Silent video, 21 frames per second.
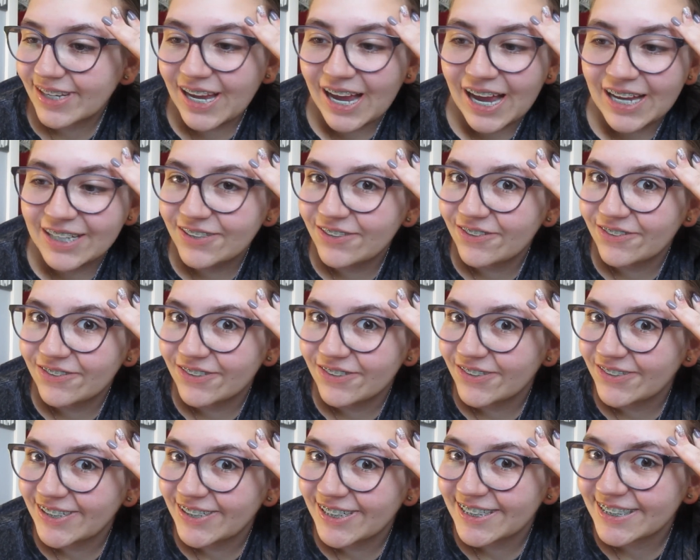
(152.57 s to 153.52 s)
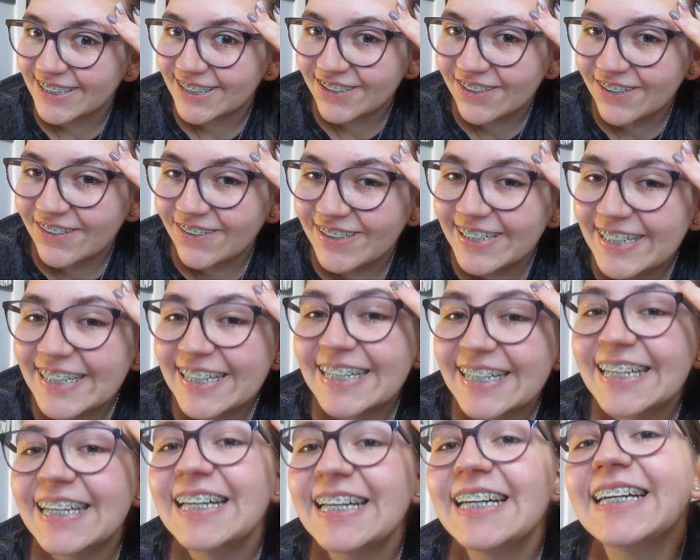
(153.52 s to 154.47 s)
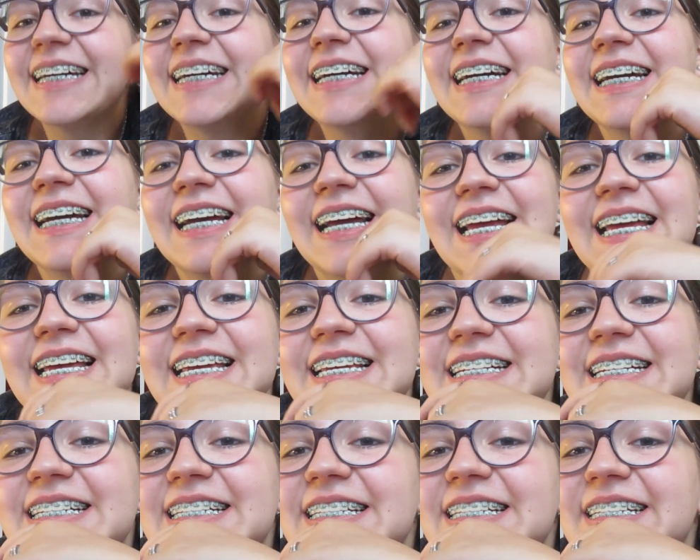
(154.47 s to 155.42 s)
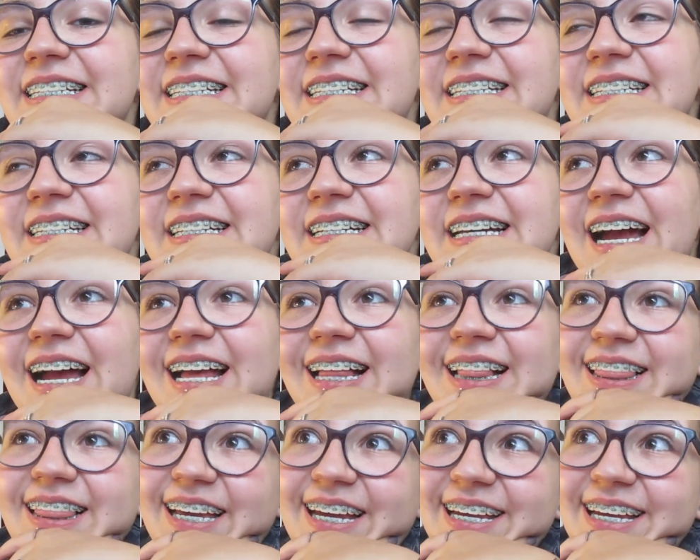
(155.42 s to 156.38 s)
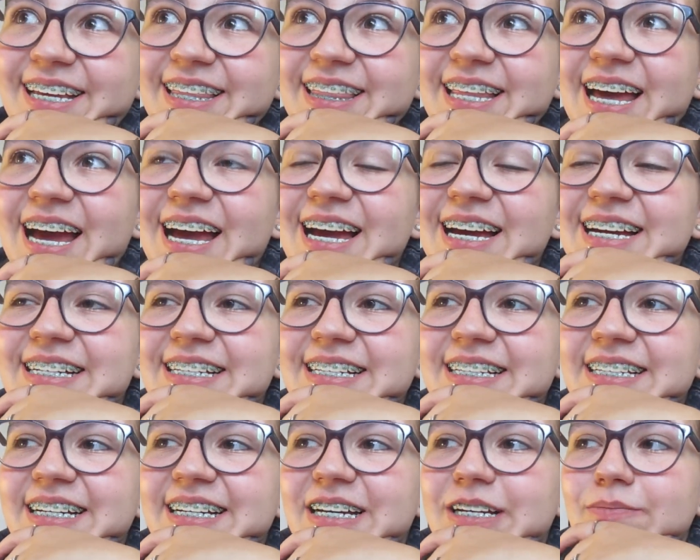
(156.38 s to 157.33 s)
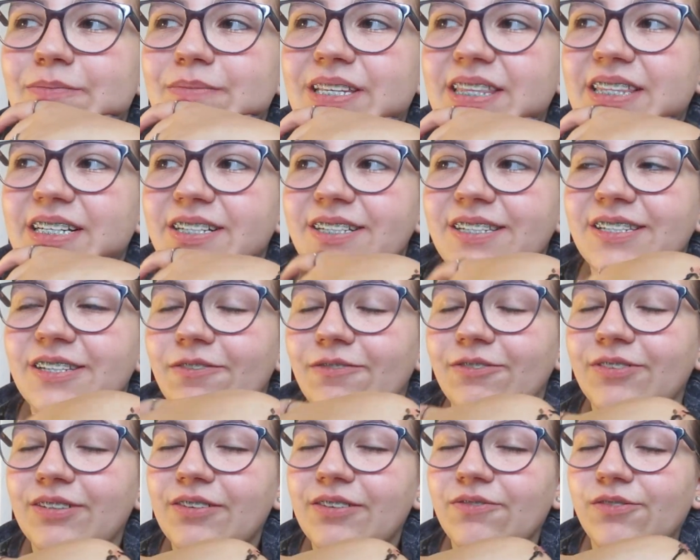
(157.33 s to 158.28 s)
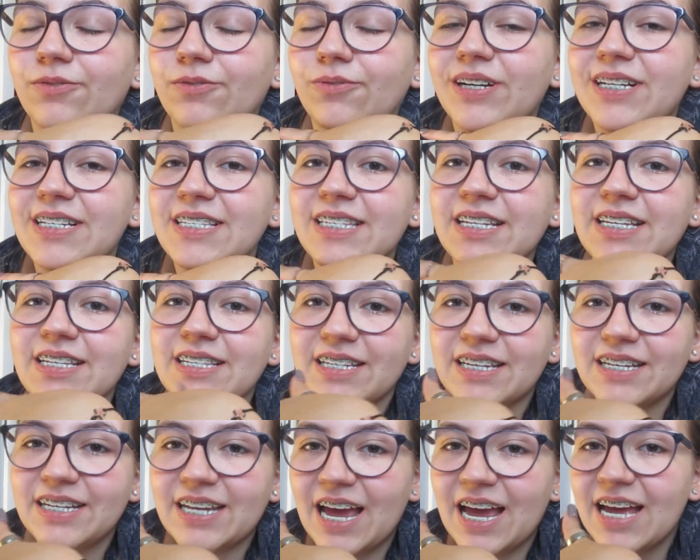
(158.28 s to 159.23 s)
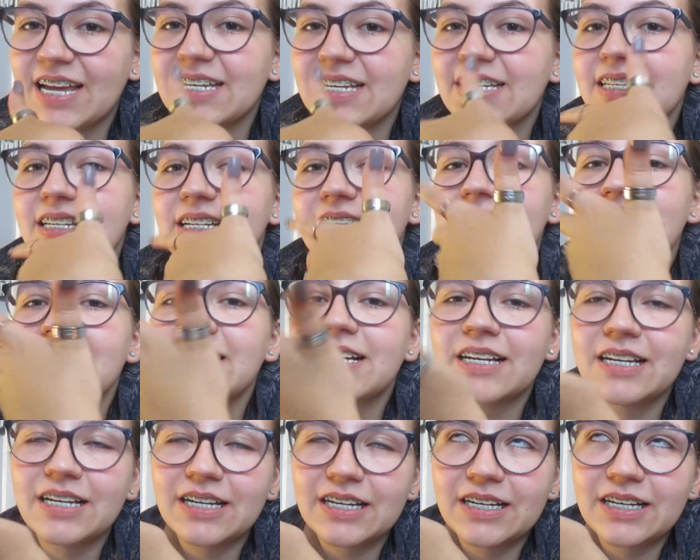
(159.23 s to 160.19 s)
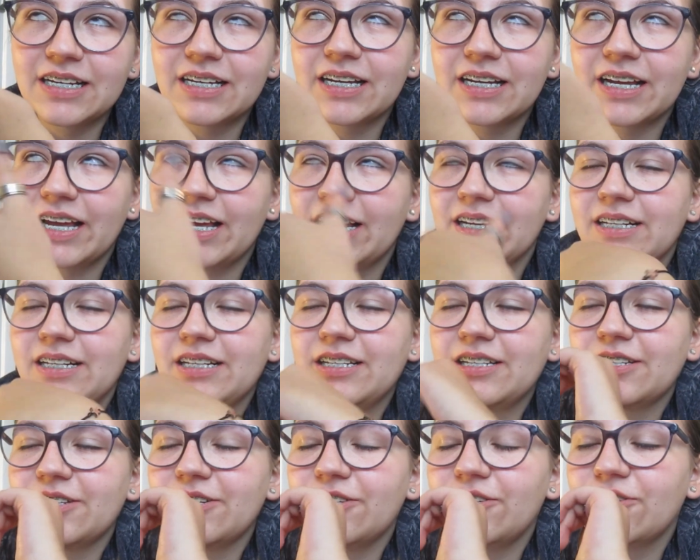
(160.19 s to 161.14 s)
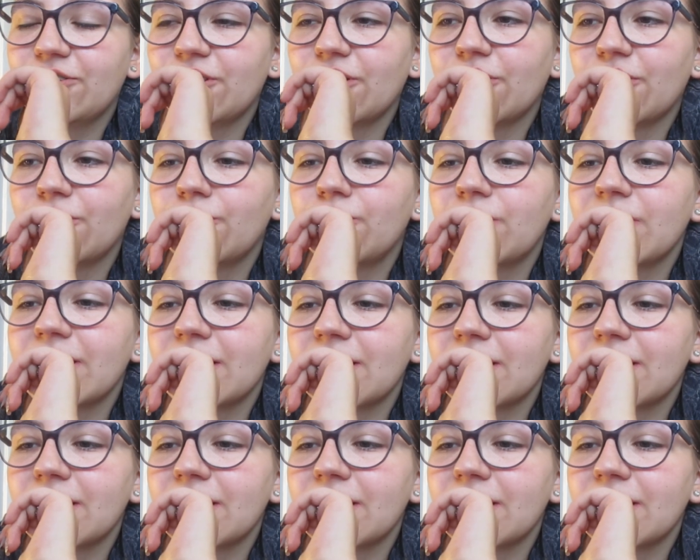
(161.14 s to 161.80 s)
I don't know where it's going, and I like that. I mean, there's several different ways this can end, and you know,